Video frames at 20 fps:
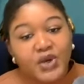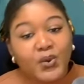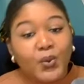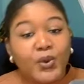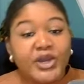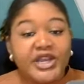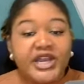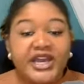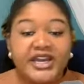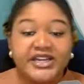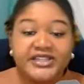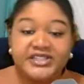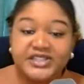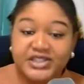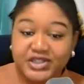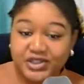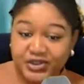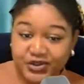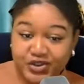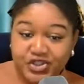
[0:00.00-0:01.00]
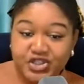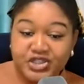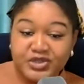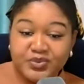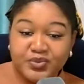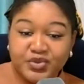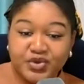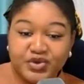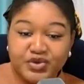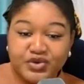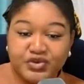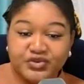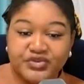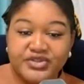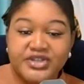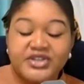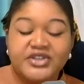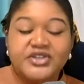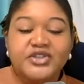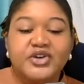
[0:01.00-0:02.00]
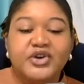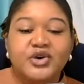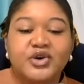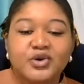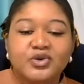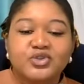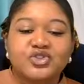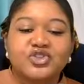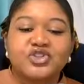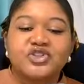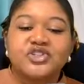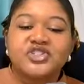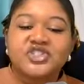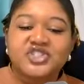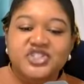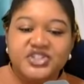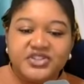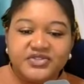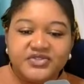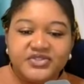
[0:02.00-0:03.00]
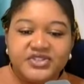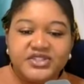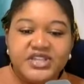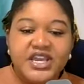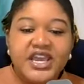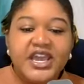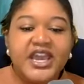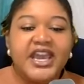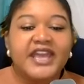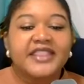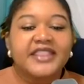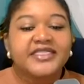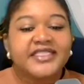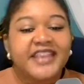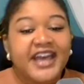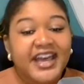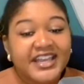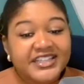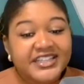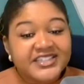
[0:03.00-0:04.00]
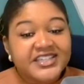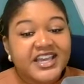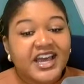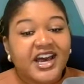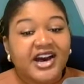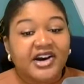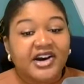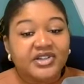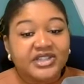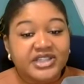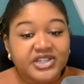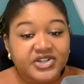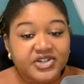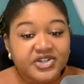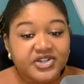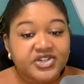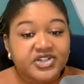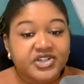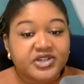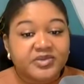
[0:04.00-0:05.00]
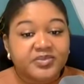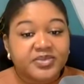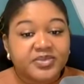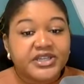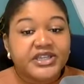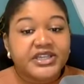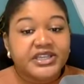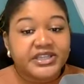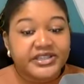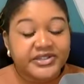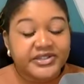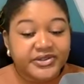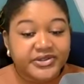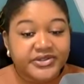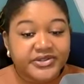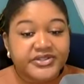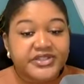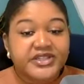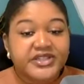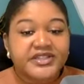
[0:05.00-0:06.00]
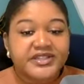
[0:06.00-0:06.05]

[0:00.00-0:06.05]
When execution improves, the culture shifts. And that's how leadership heals